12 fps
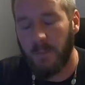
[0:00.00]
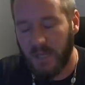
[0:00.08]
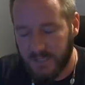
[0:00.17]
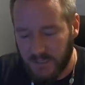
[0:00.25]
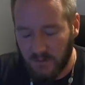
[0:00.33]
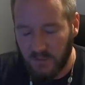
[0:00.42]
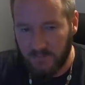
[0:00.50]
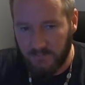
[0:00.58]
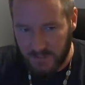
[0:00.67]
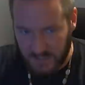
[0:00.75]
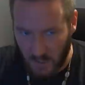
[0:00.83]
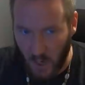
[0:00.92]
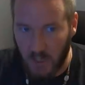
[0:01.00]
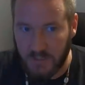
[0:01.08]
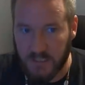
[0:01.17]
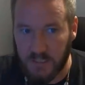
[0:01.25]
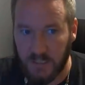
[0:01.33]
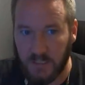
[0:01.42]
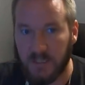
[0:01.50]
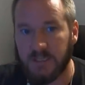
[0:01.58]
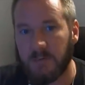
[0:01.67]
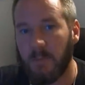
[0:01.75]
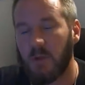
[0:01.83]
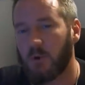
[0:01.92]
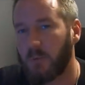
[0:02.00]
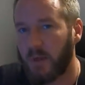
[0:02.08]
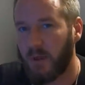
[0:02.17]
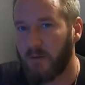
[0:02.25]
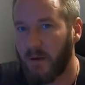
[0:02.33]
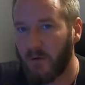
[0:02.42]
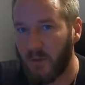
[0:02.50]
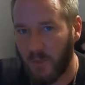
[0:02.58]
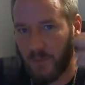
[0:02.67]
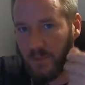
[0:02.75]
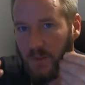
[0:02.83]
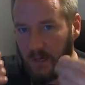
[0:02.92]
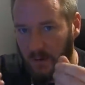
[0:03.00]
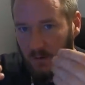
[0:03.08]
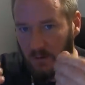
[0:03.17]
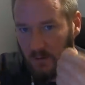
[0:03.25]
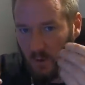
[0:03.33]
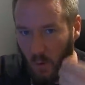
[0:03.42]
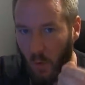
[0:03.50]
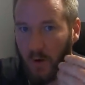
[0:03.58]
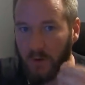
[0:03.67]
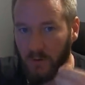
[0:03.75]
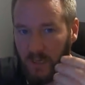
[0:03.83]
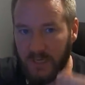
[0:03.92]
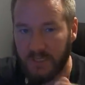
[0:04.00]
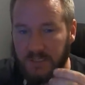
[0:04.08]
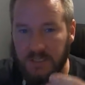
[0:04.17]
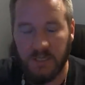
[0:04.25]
Basically, viscosity is a measurement of how thick the oil is.